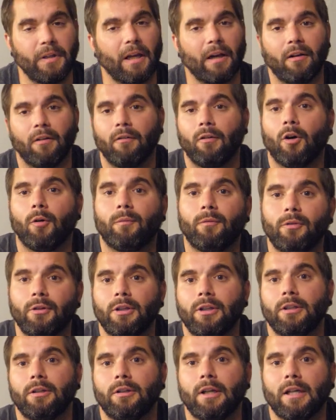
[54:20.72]
yeah,
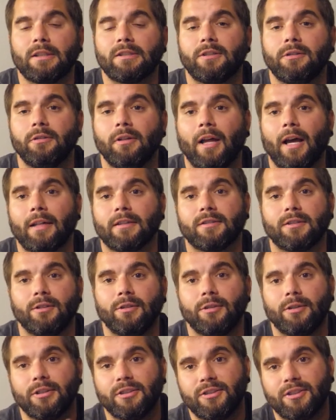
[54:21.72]
hopefully you guys do that so
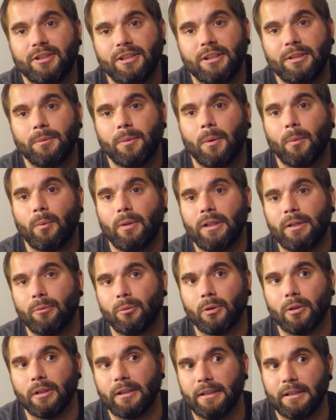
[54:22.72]
you can see when we
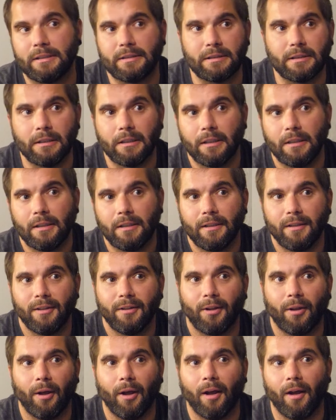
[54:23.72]
release
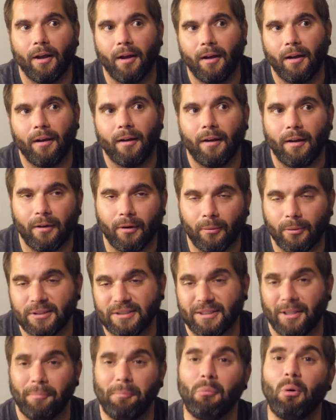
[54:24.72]
the, I don't wanna
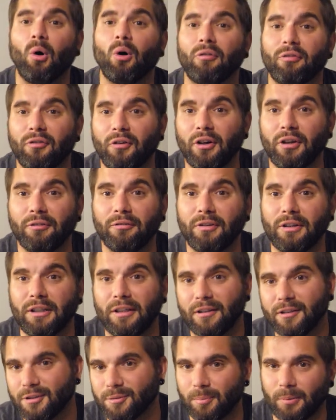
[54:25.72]
say more fun
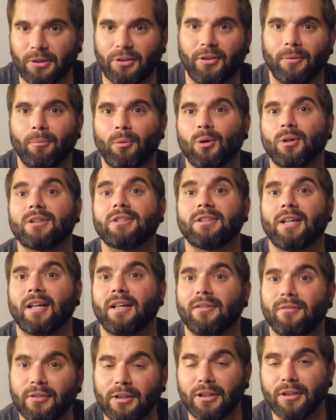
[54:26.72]
videos, but the more
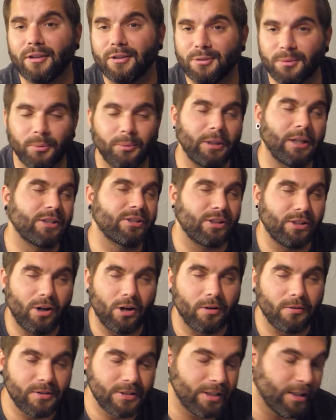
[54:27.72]
exciting videos when we actually
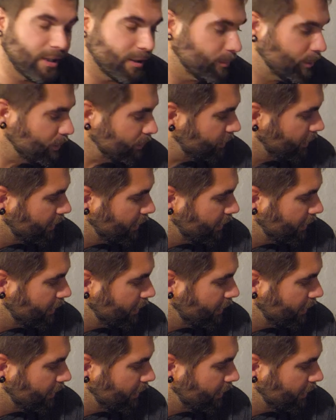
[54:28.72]
harvest animals.